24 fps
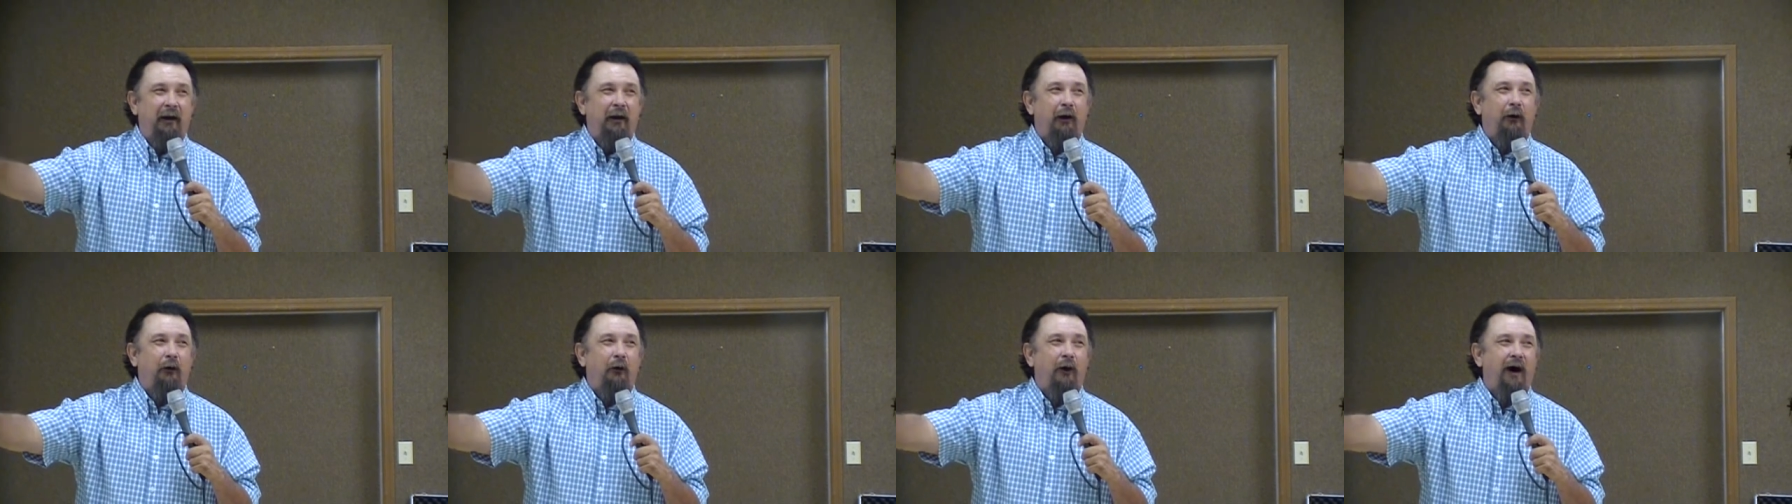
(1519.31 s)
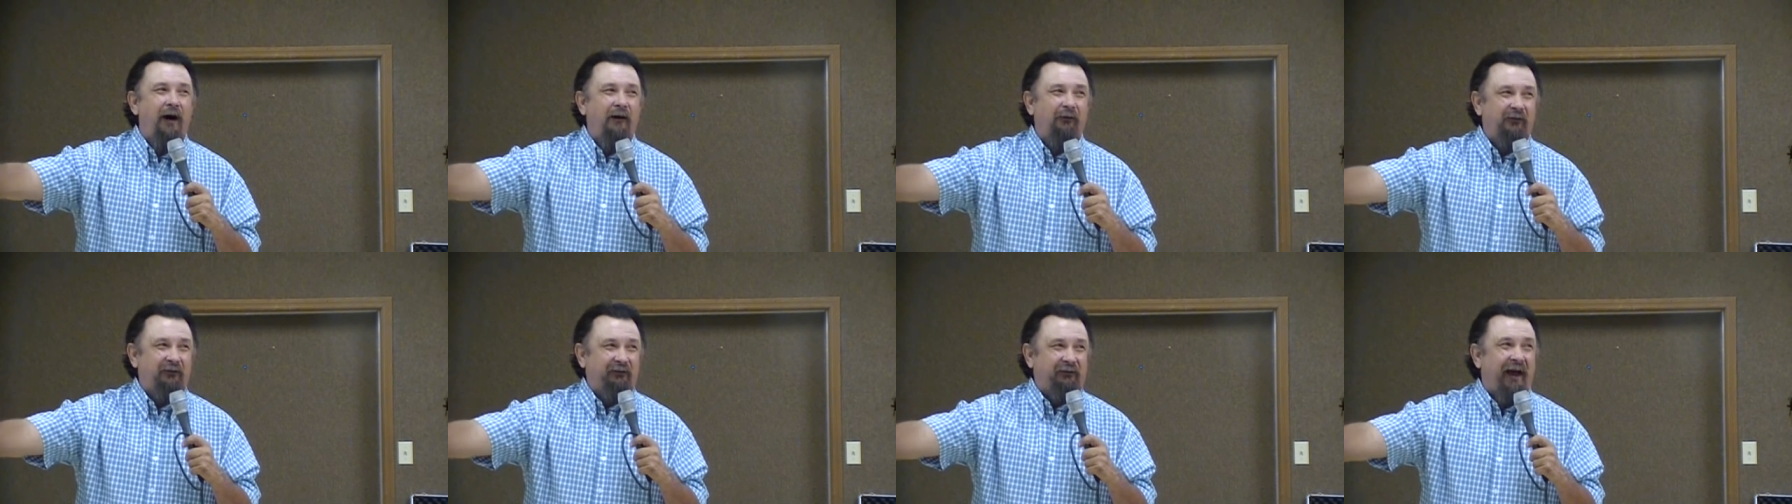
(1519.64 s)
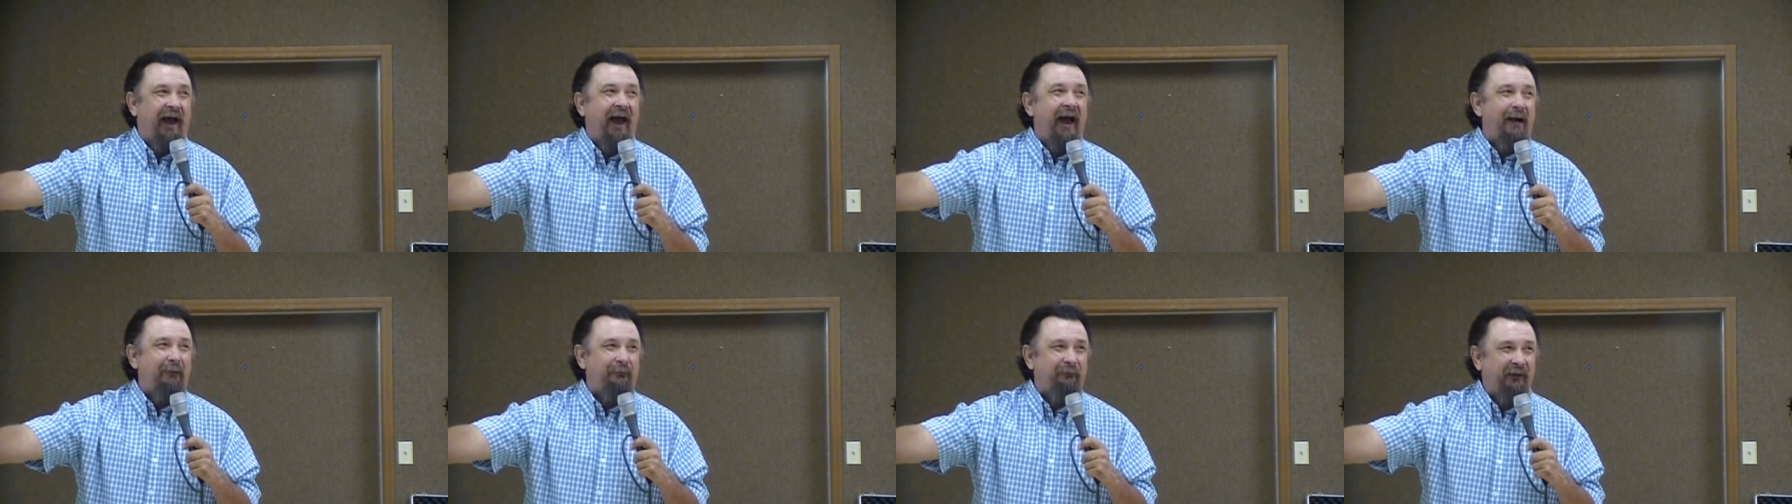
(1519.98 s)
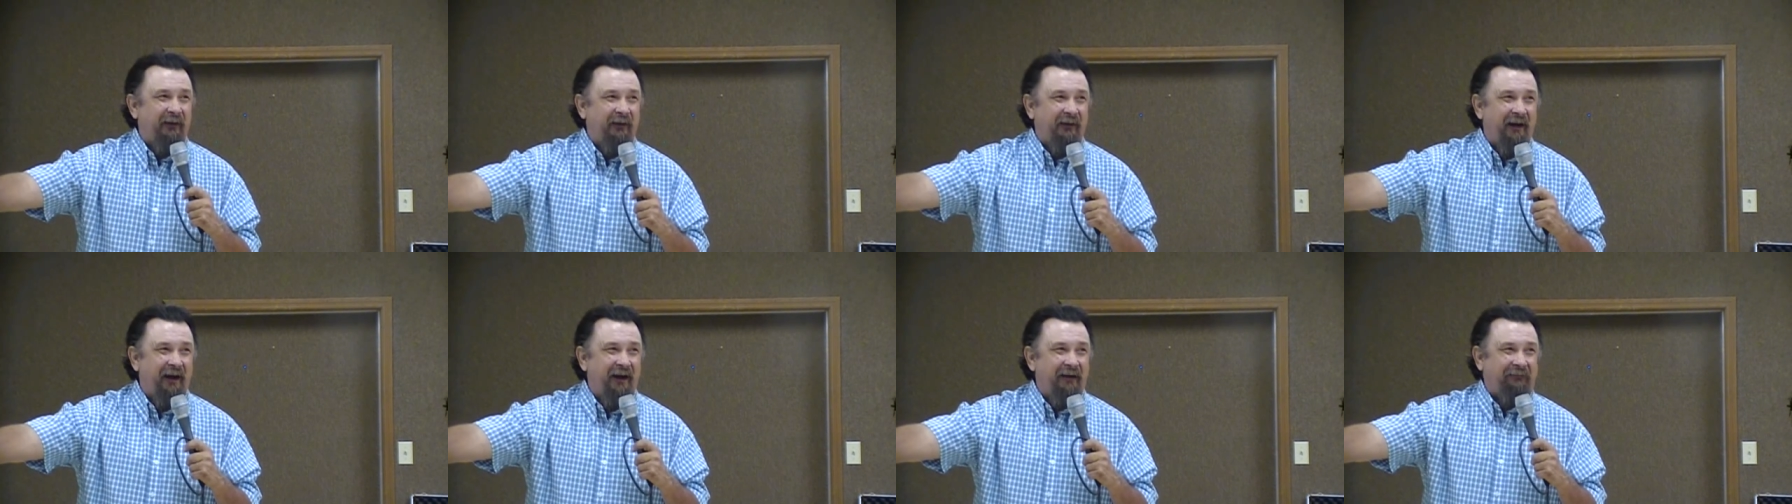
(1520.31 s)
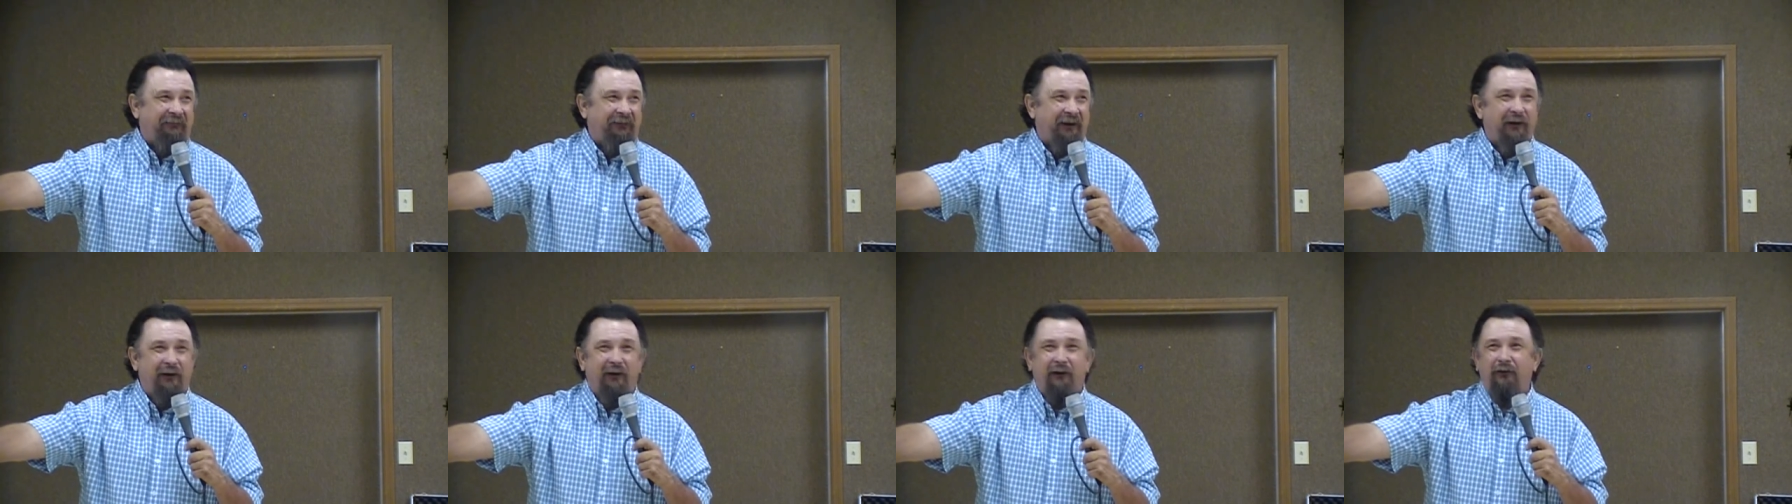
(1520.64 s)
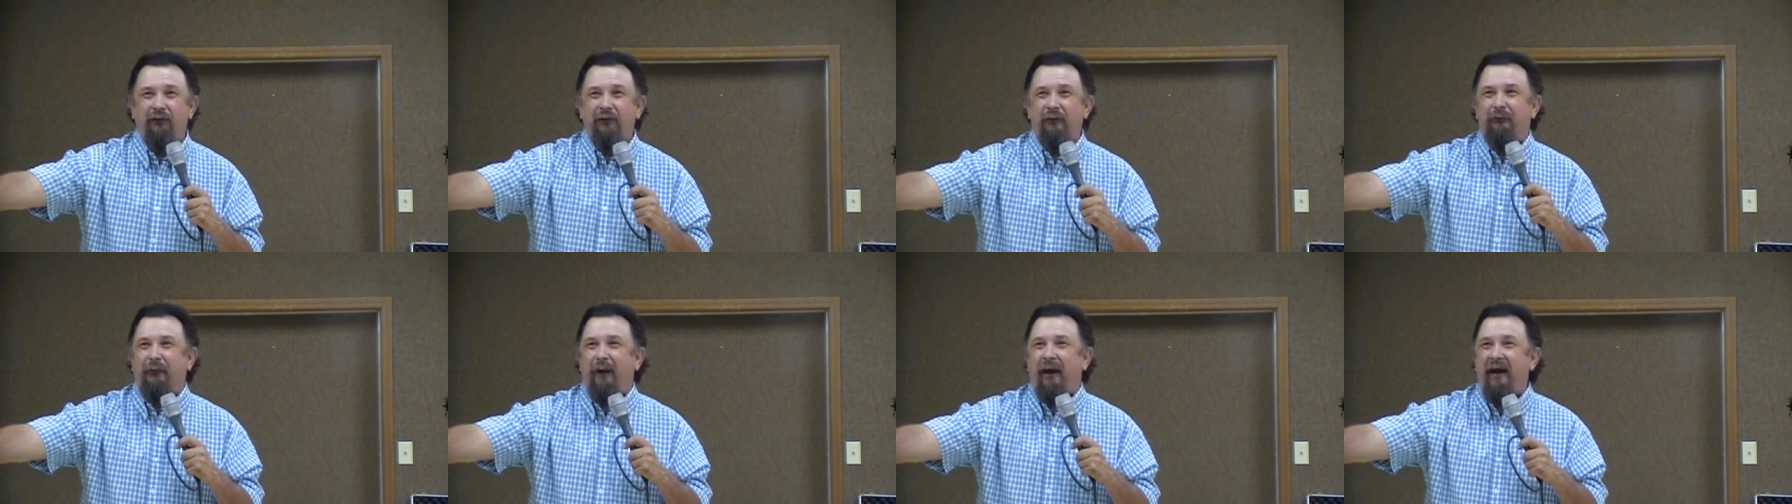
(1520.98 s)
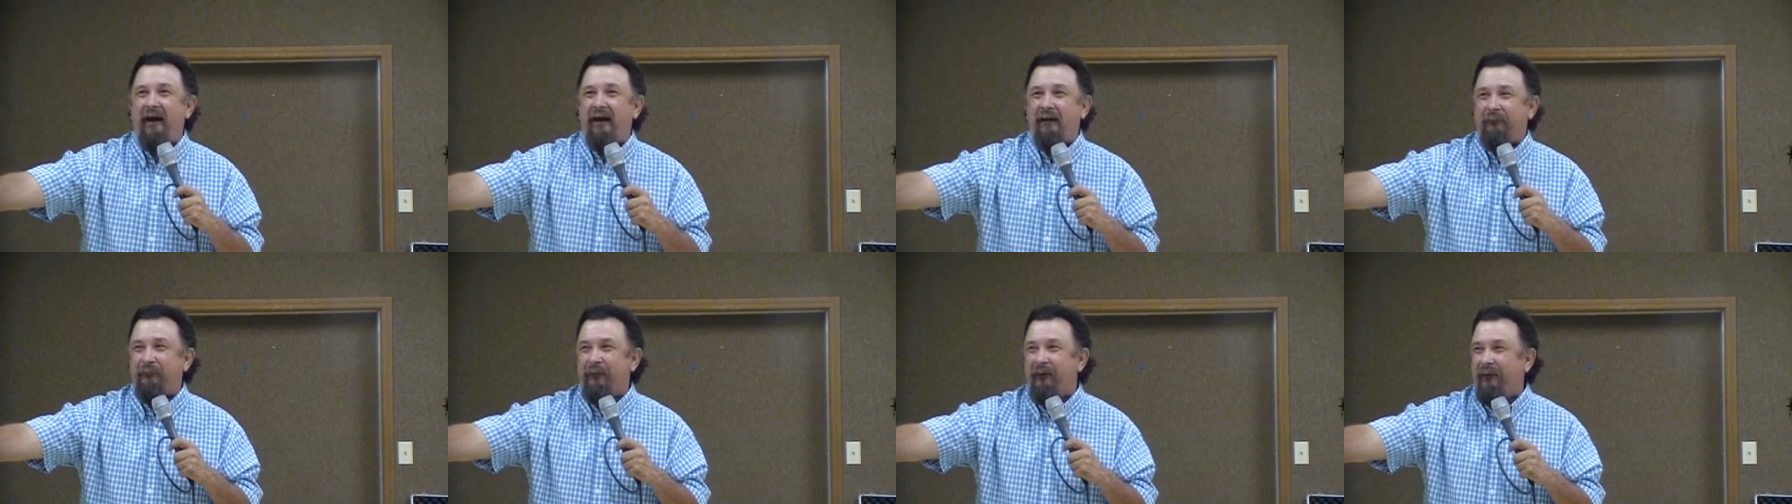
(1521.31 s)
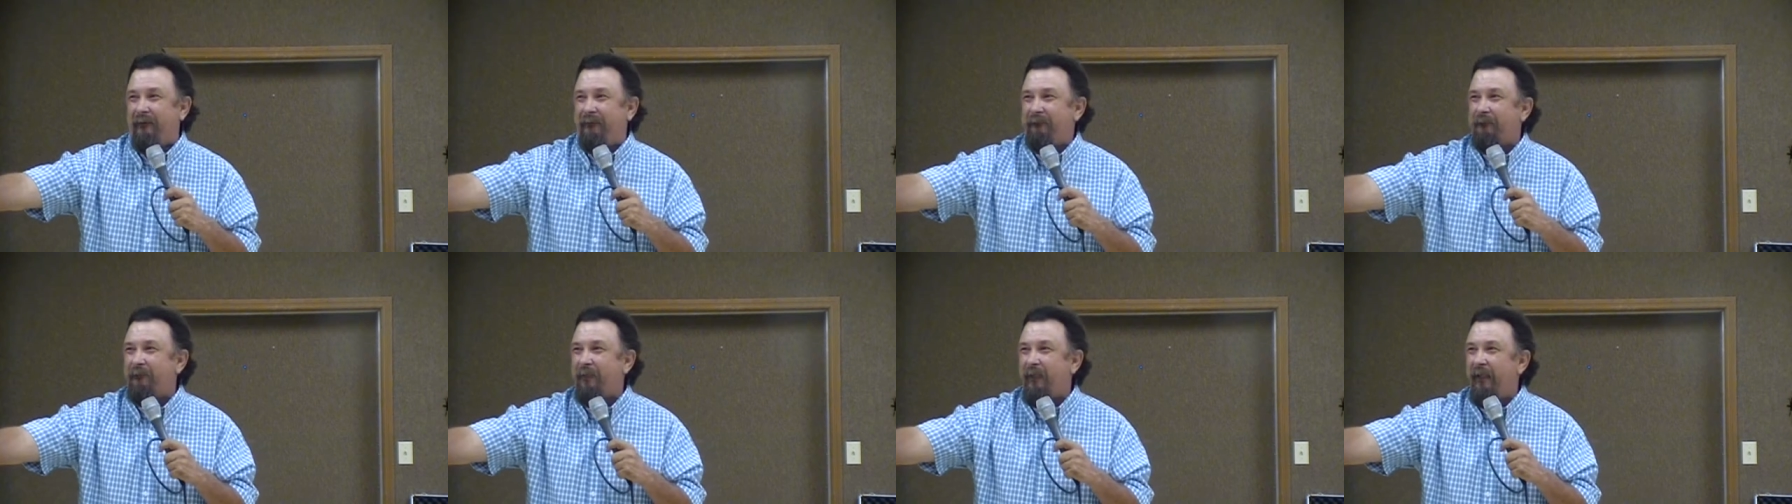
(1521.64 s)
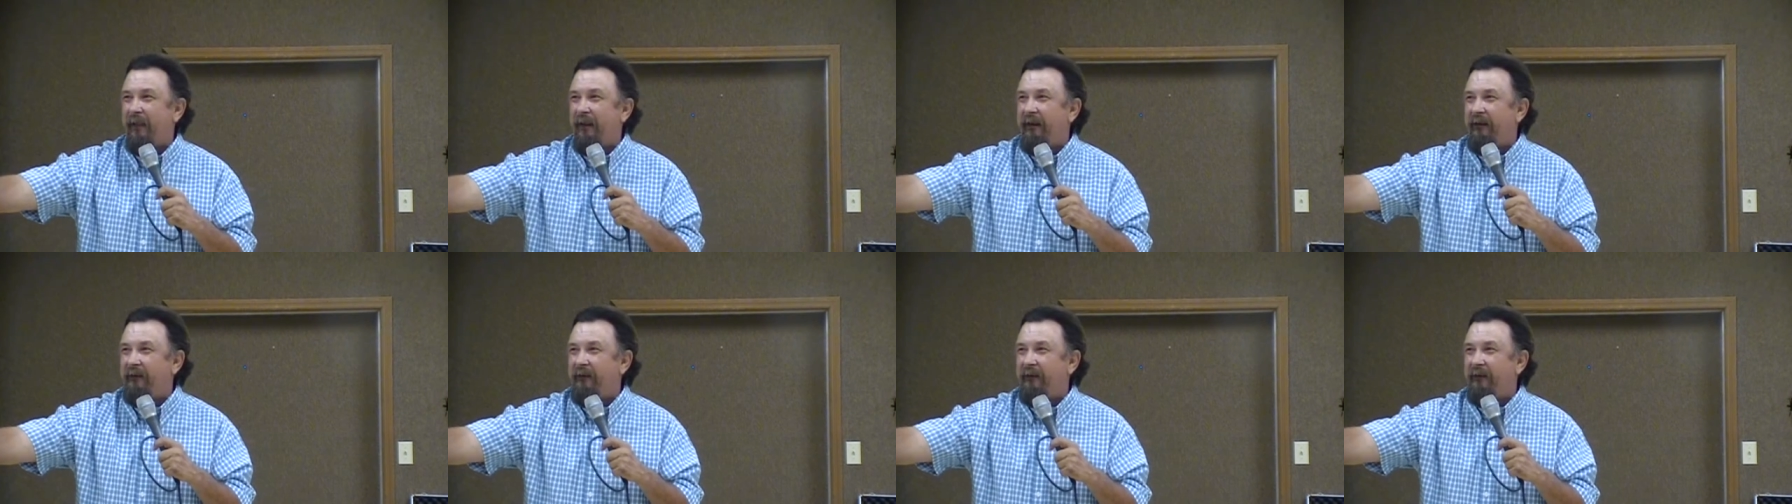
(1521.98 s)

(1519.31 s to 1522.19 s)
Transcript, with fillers: hear what was happening out there on the pavement.